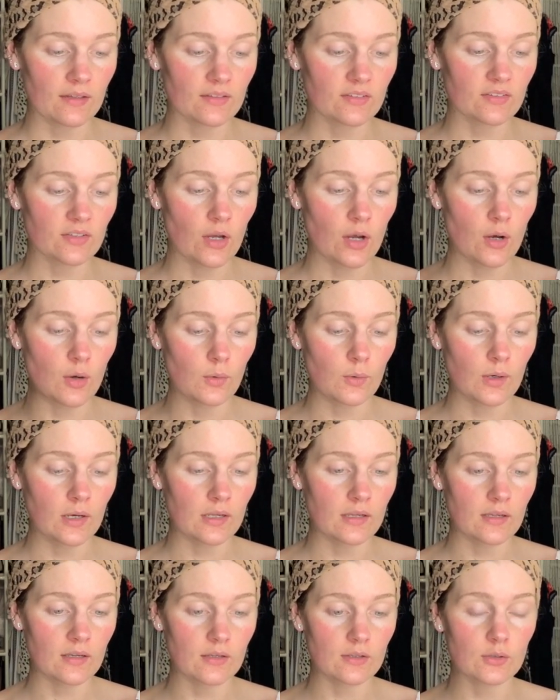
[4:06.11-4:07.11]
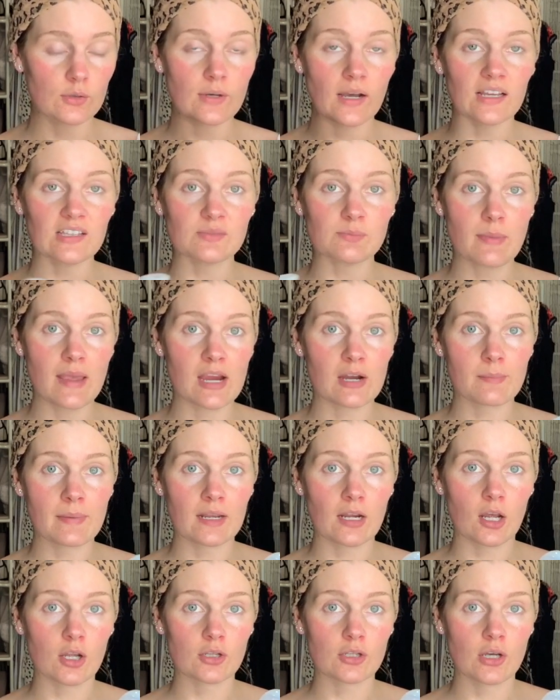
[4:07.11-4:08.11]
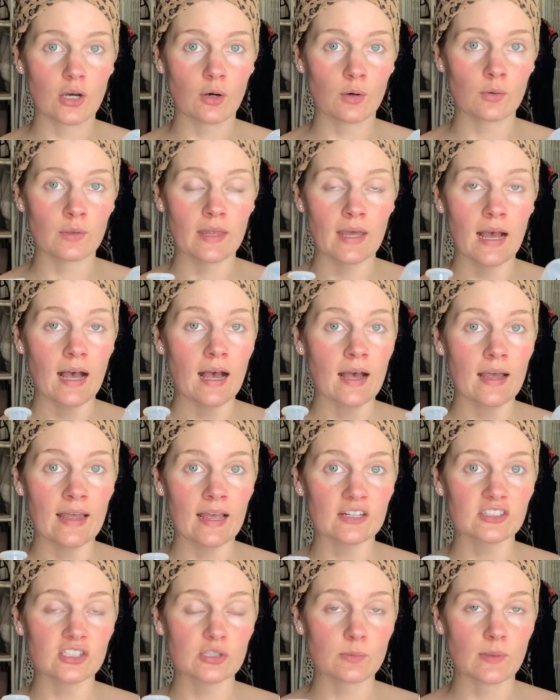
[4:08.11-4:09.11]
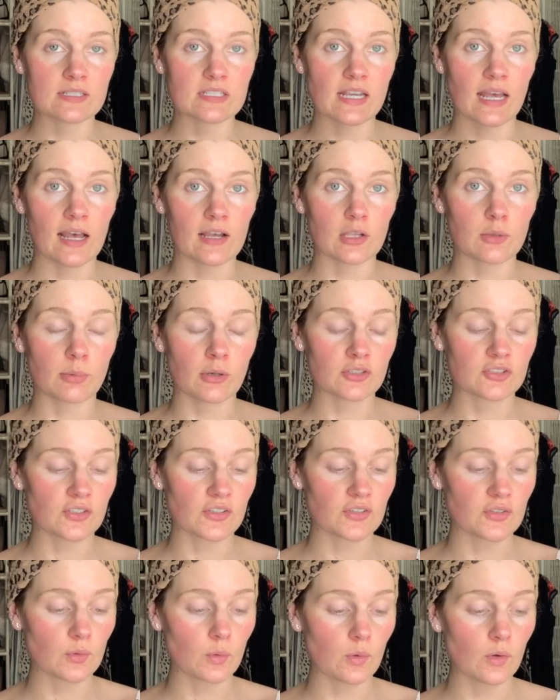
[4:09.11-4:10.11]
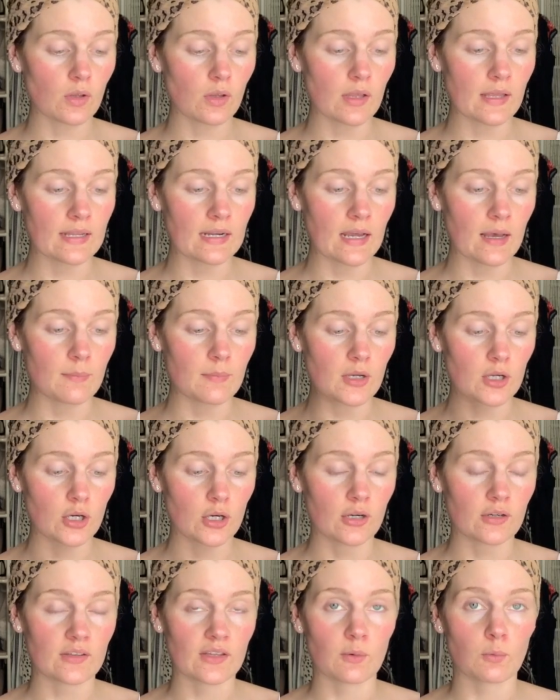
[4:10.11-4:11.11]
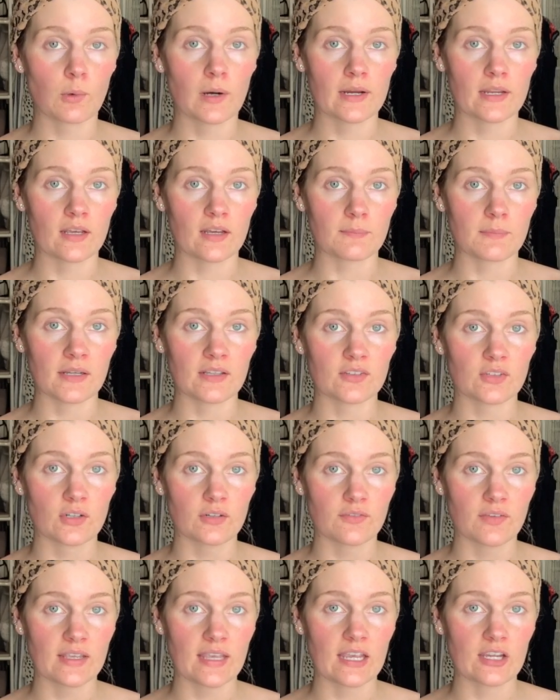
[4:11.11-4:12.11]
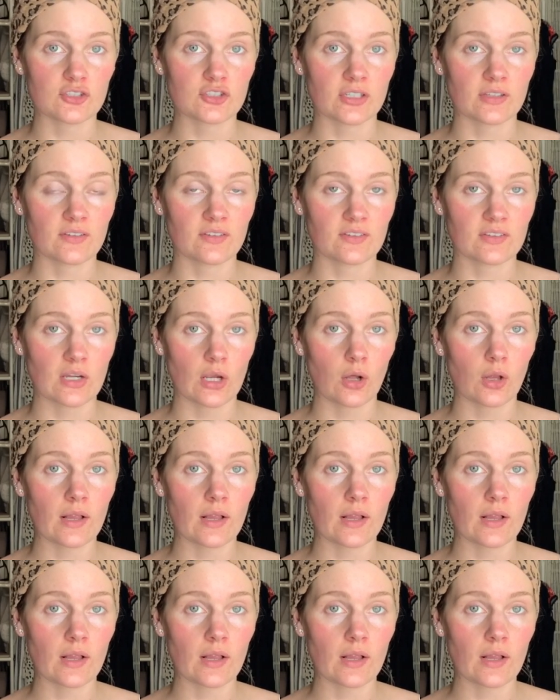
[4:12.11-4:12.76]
So you guys may or may not know that I actually went to acupuncture school and I'm currently working on my certification still.